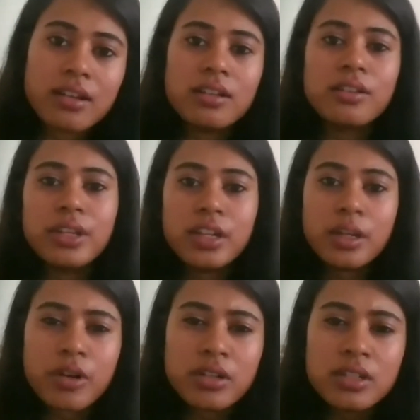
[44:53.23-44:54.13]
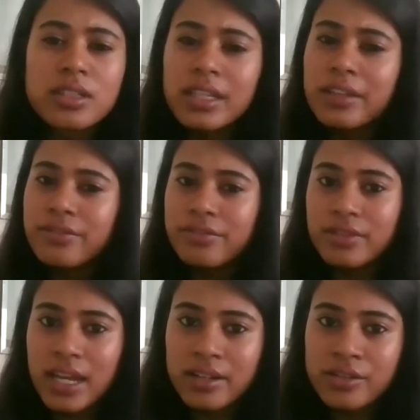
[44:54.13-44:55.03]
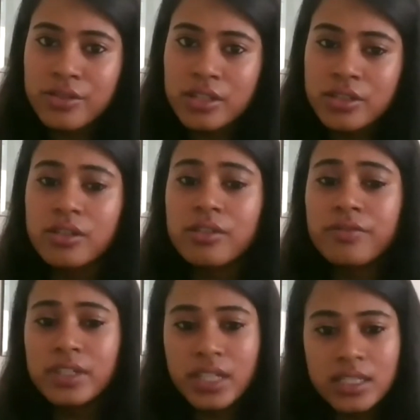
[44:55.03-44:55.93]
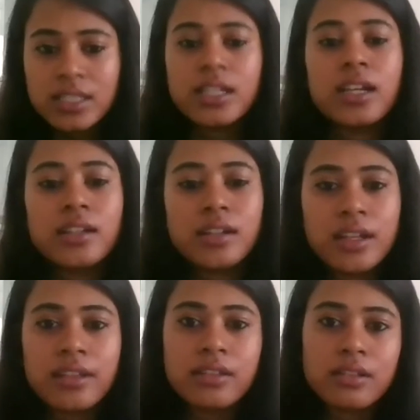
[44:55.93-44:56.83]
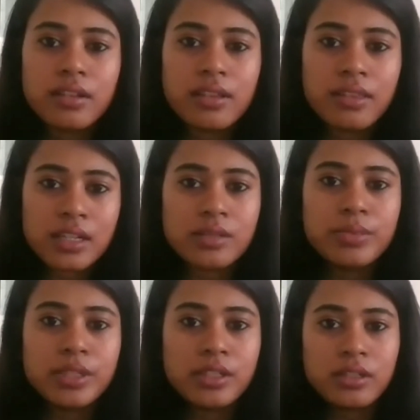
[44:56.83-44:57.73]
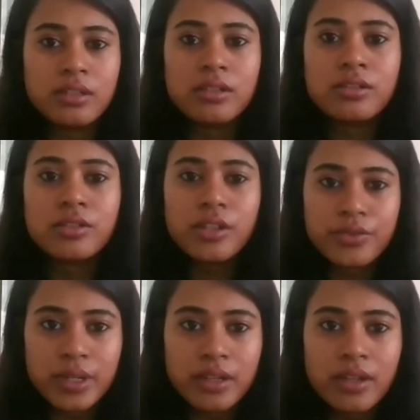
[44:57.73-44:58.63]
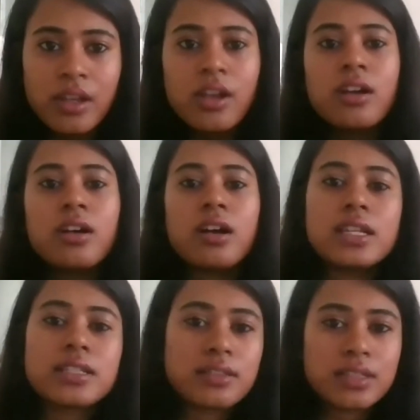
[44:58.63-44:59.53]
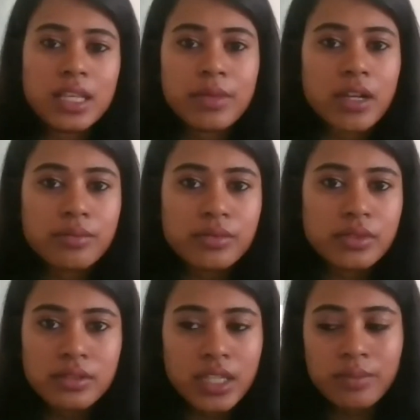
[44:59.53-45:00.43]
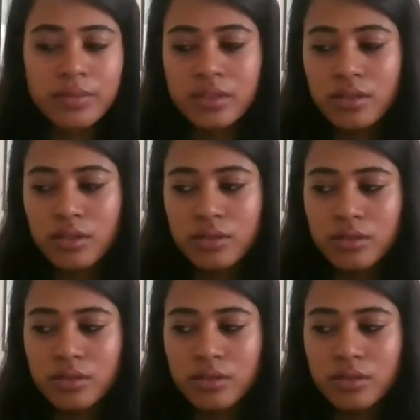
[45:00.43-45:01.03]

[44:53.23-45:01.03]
read up on it, see if that interests you. If it does, start learning that particular software. As same goes to